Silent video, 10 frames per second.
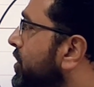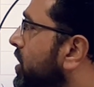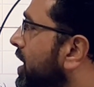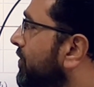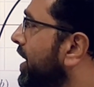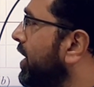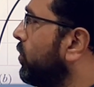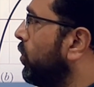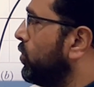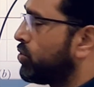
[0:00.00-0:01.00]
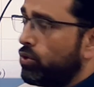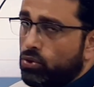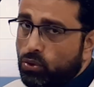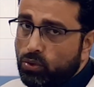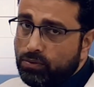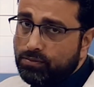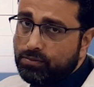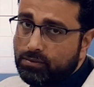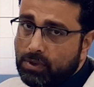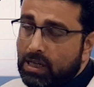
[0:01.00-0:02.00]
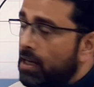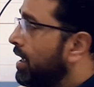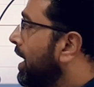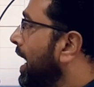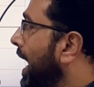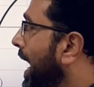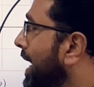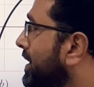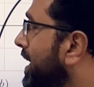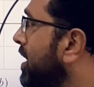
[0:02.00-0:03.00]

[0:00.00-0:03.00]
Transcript: initially very close to 2 and